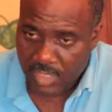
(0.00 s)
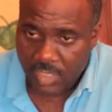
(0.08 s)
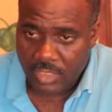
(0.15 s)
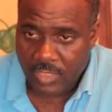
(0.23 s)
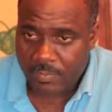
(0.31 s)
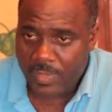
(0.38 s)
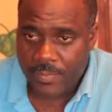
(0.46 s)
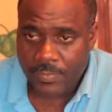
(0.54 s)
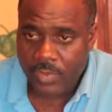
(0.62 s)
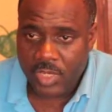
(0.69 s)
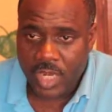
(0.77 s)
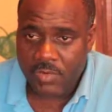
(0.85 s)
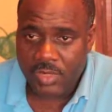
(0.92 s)
The people
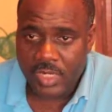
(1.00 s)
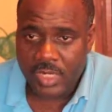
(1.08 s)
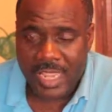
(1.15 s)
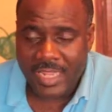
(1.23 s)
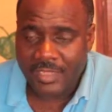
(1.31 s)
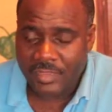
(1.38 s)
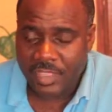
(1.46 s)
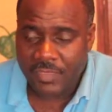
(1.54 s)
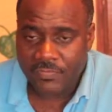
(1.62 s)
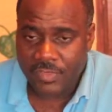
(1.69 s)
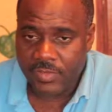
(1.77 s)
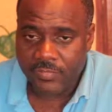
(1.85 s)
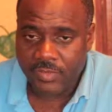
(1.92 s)
here in the
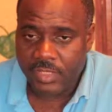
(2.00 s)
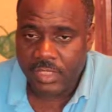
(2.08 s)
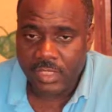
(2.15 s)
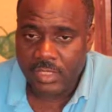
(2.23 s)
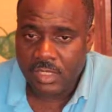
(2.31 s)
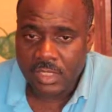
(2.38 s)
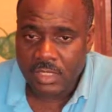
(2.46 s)
1915